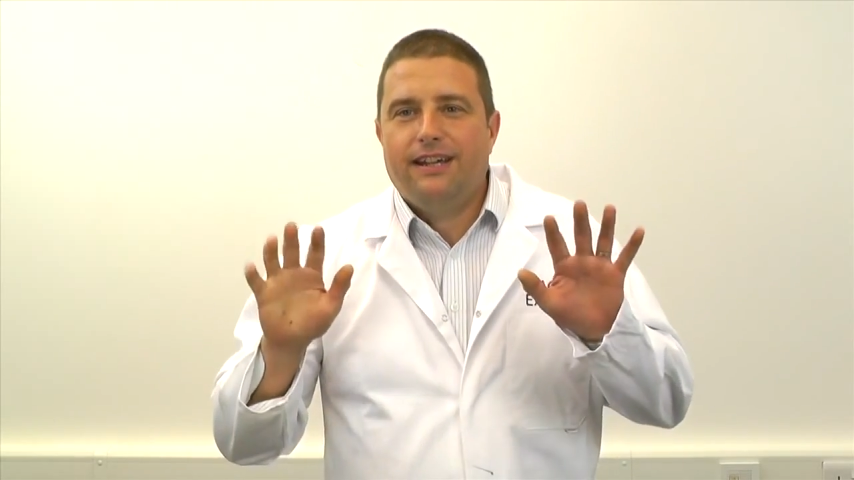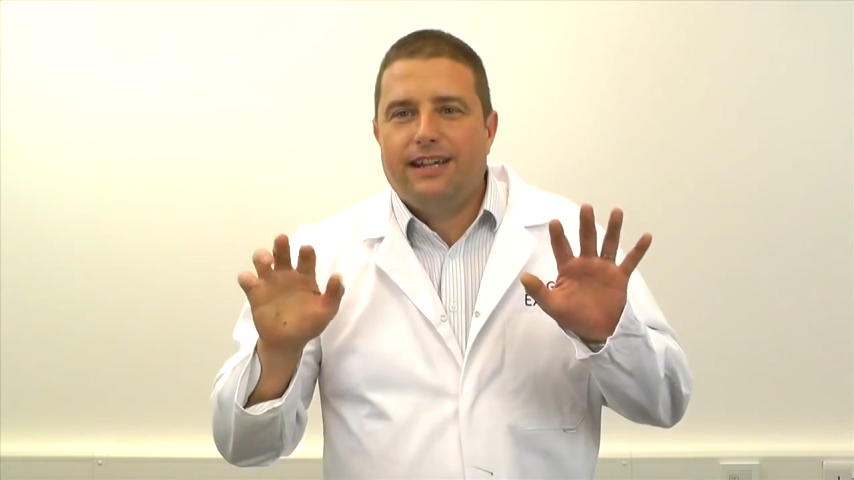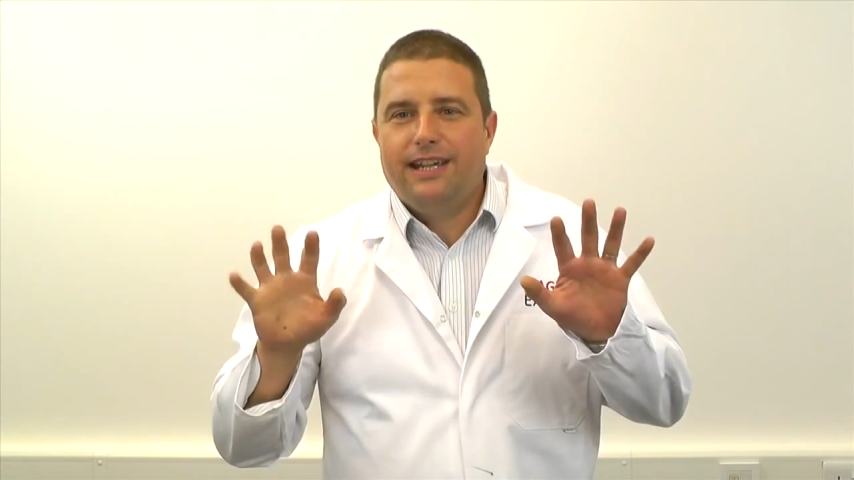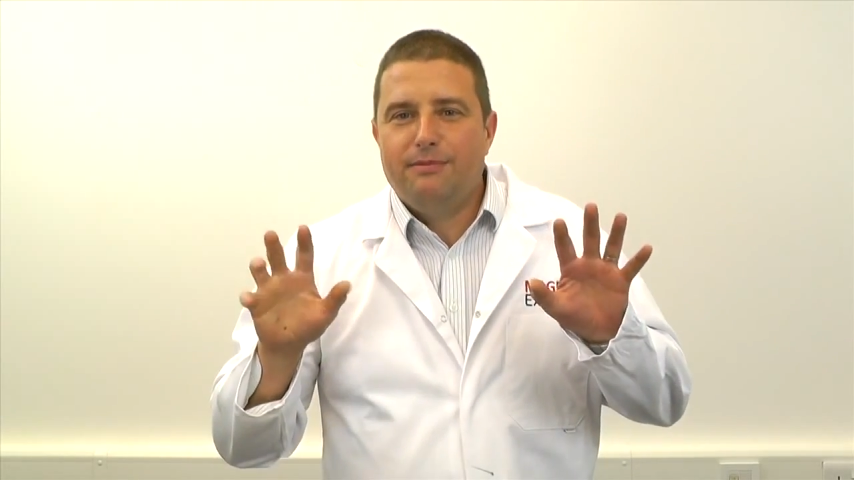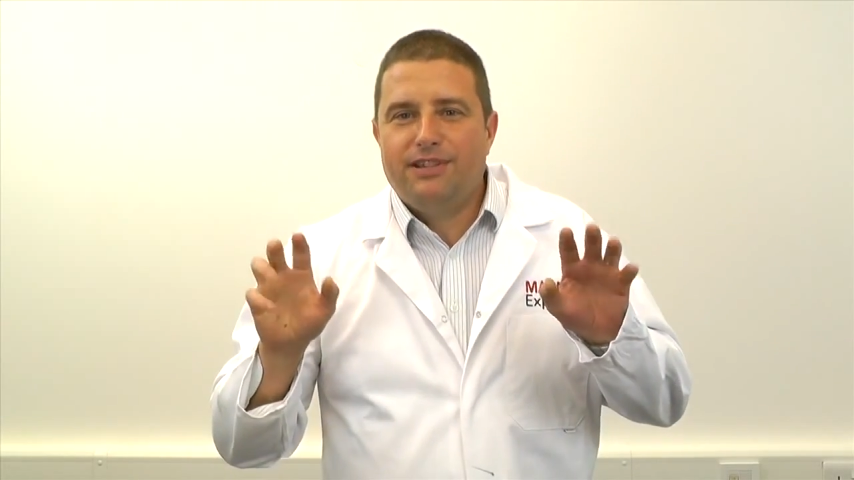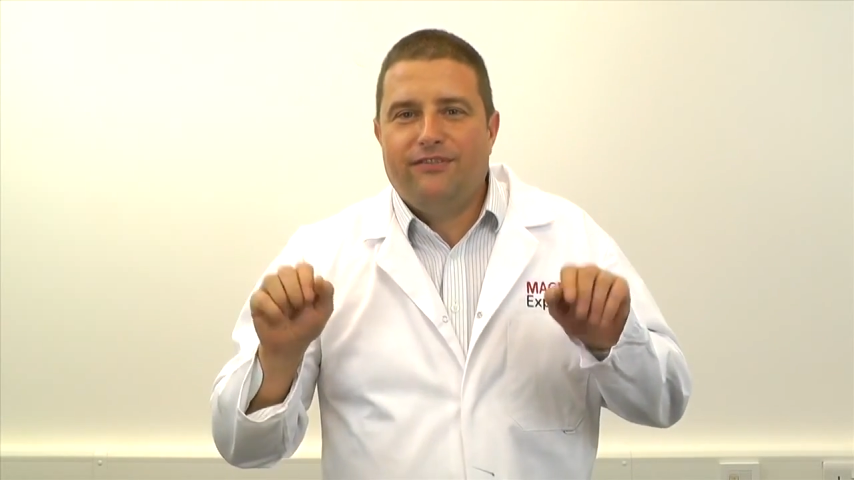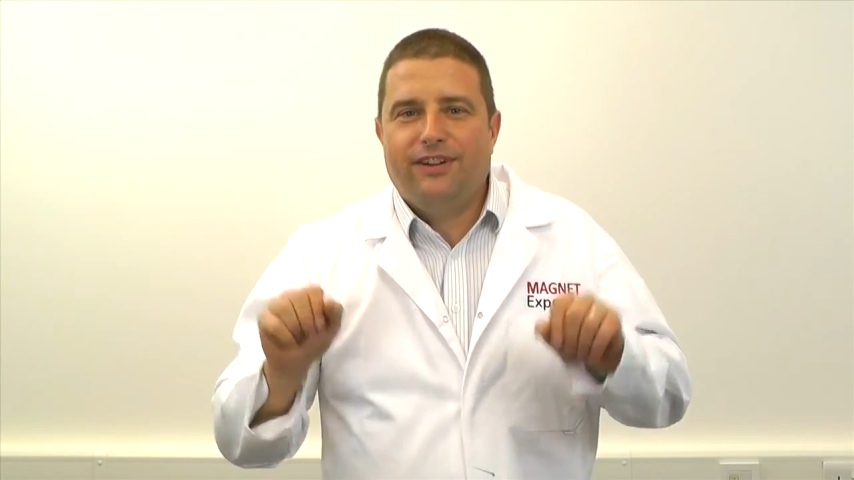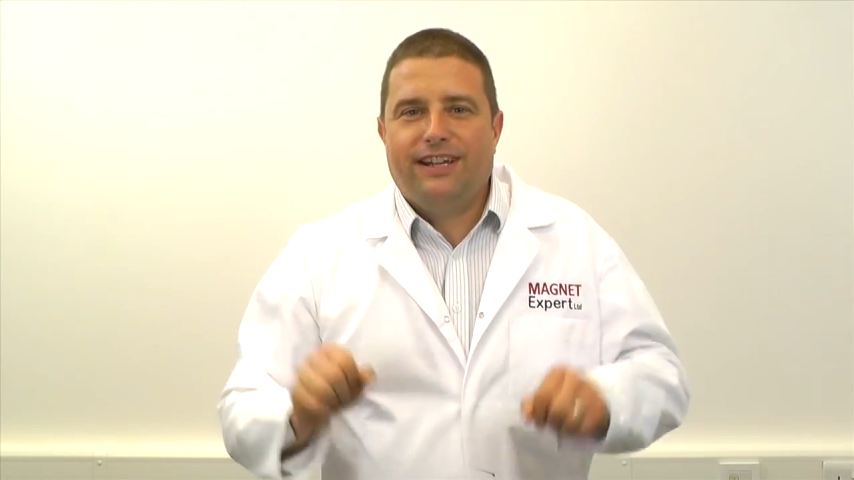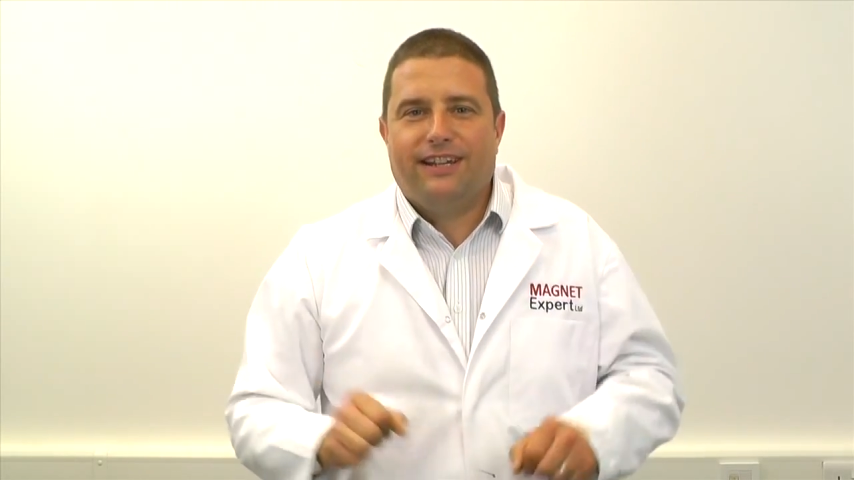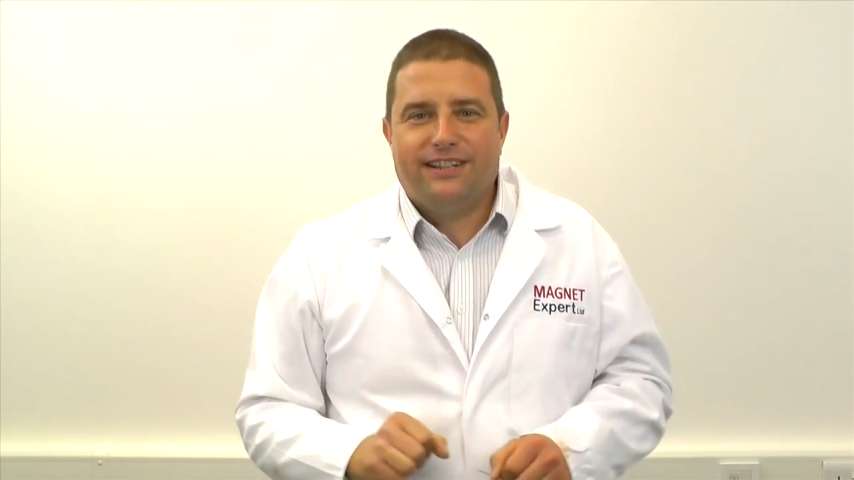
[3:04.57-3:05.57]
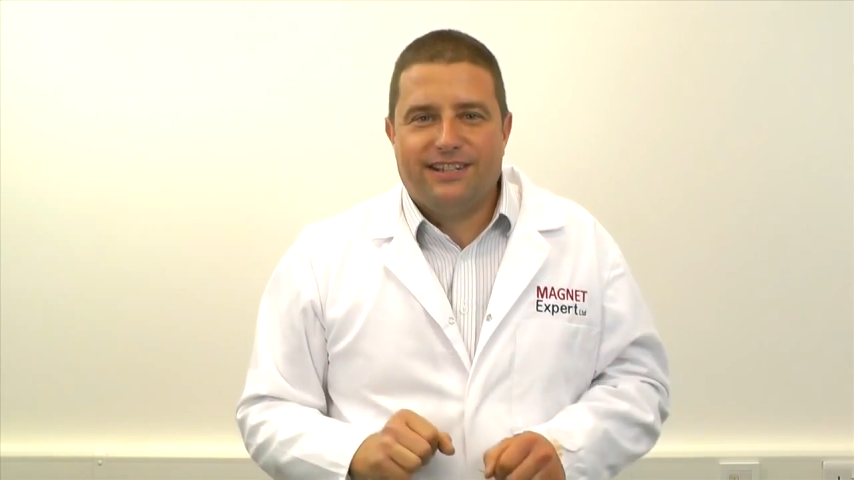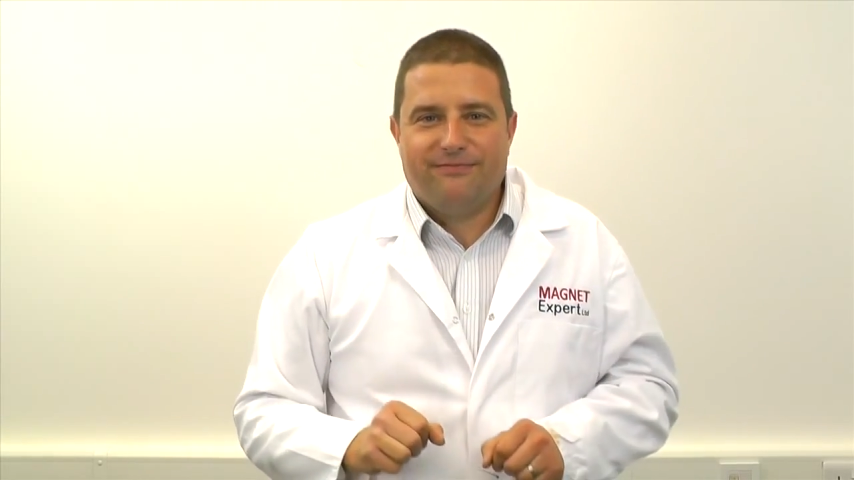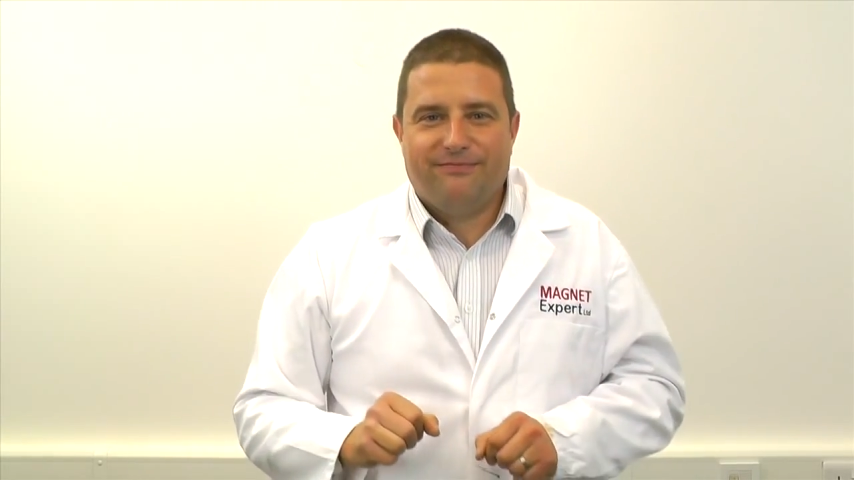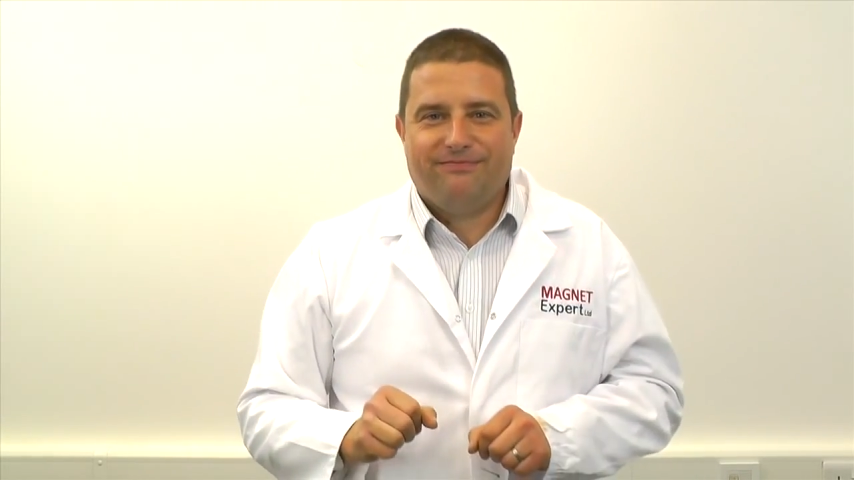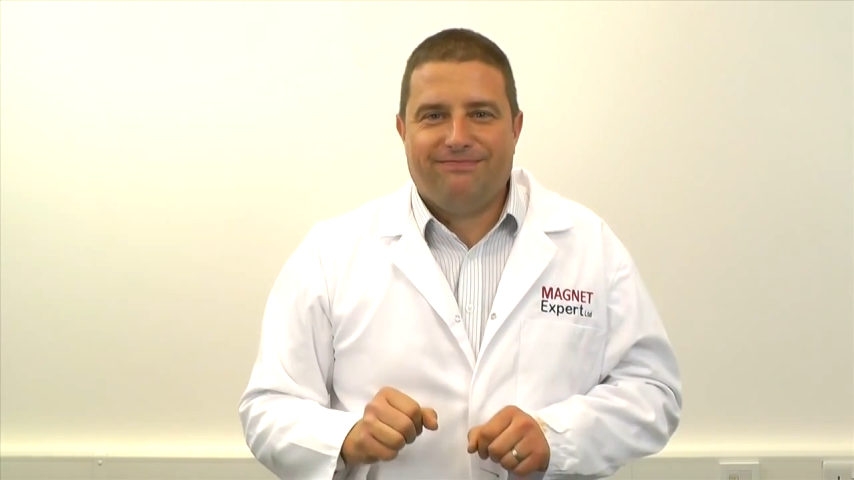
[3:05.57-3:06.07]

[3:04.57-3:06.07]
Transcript: keeps the fingers.